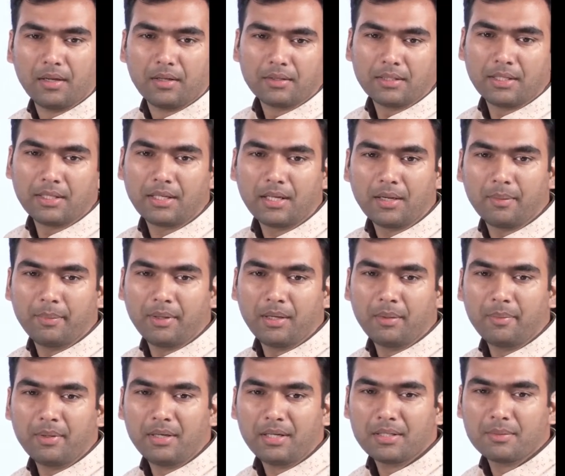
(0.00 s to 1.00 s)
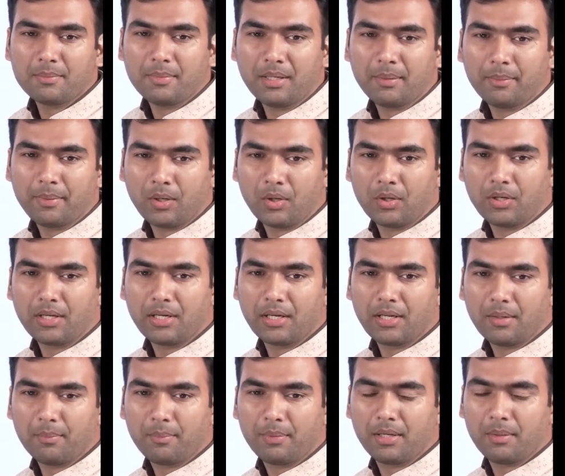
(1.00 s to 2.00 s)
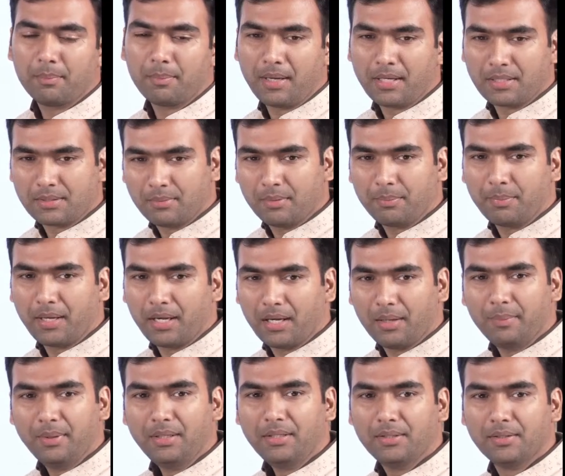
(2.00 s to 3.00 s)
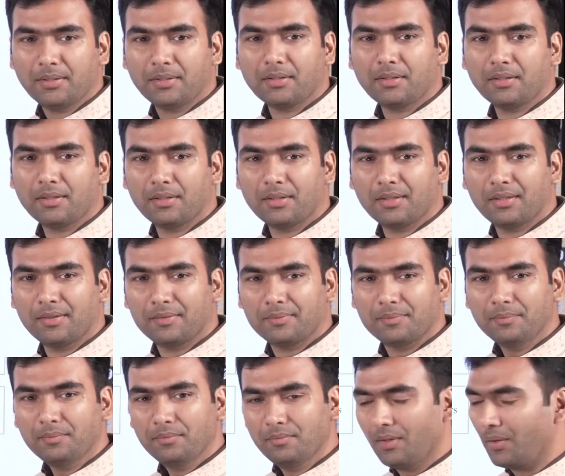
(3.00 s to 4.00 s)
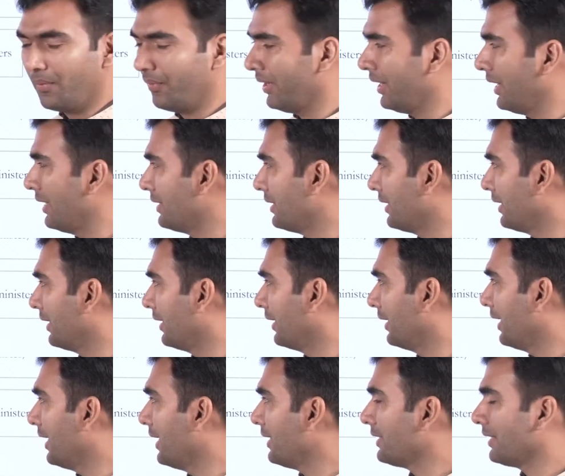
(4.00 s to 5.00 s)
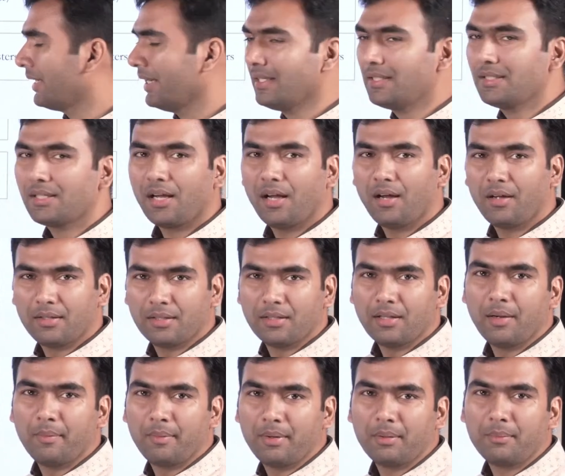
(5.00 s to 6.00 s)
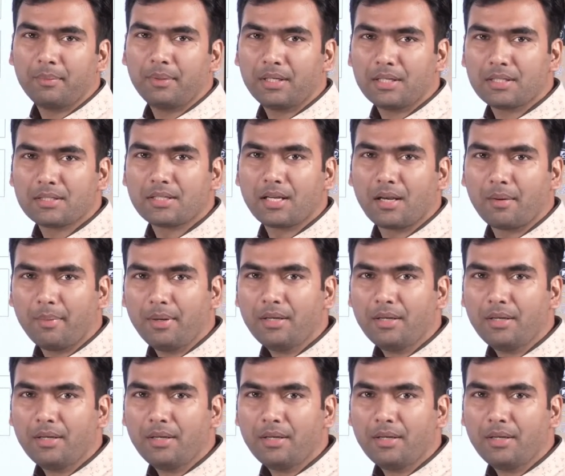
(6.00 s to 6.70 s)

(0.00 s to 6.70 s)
That amendment is made by ordinary bill passed by parliament, whereas in India's case, amendment is done by